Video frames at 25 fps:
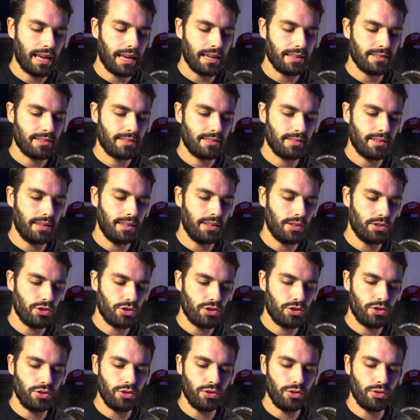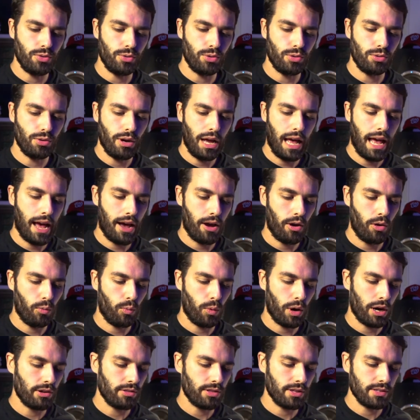my guests into
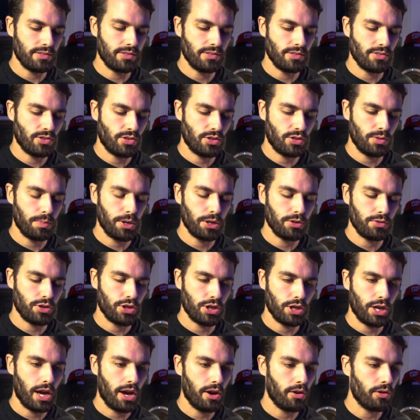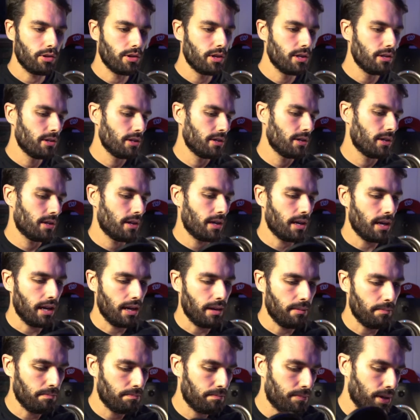where this is supposed to go,
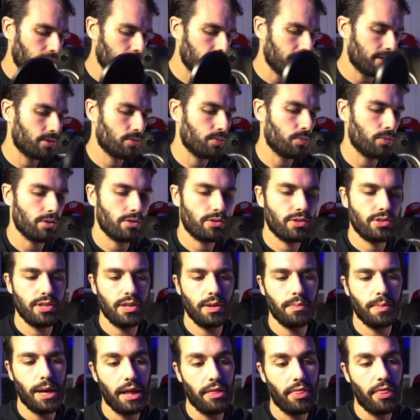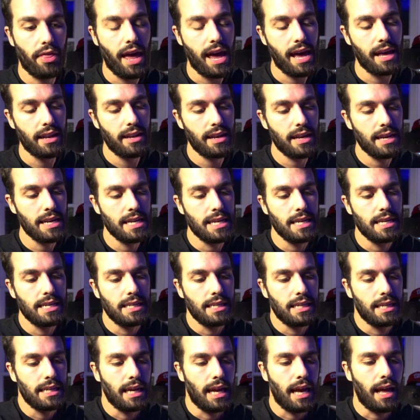but we'll see about that.
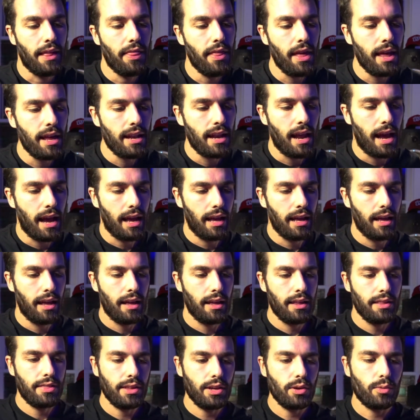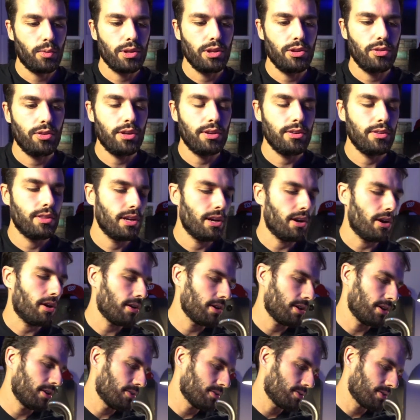And then I think when you hear the
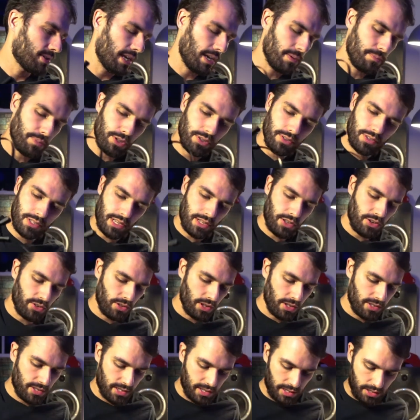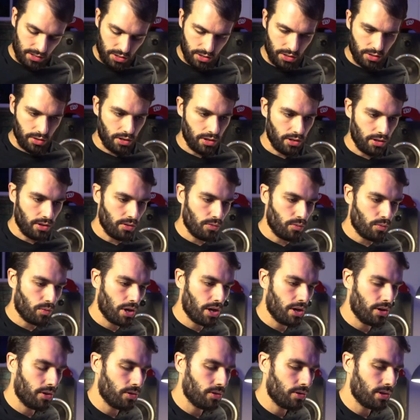audio samples and you're listening to the
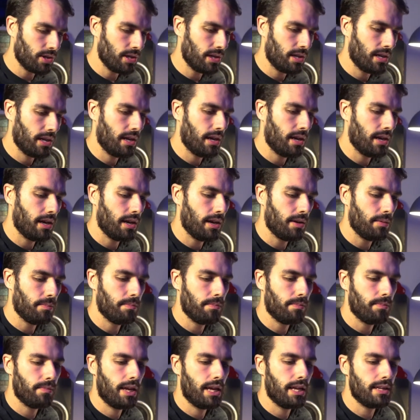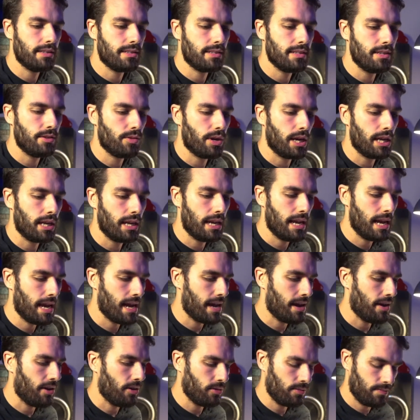Rode NT right
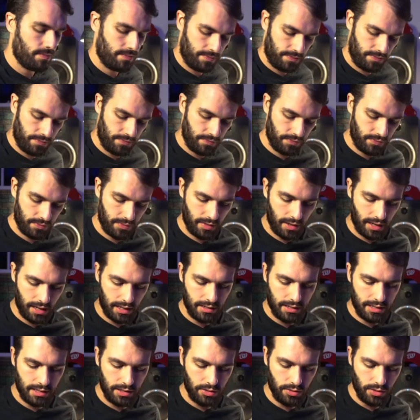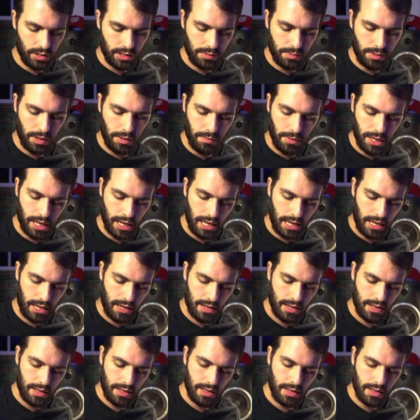now, NT USB
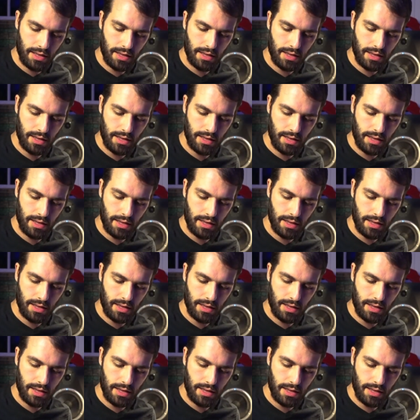Mini,